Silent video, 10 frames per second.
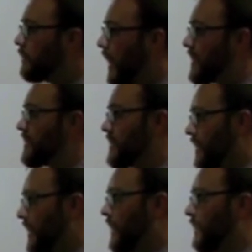Was
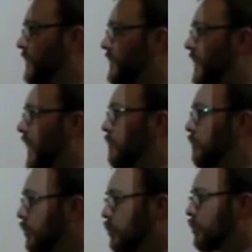trinkt der
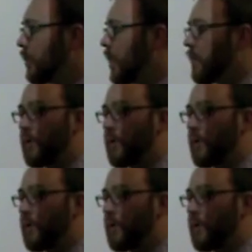Boe?